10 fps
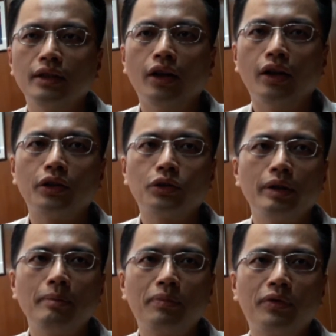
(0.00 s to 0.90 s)
to
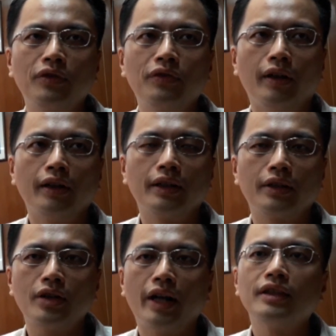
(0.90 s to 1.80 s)
improve on the
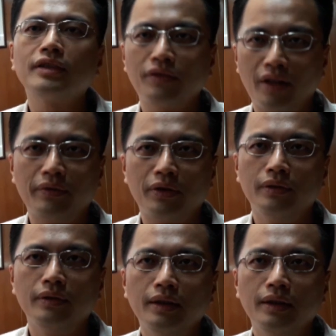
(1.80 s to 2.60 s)
Chinese arrival.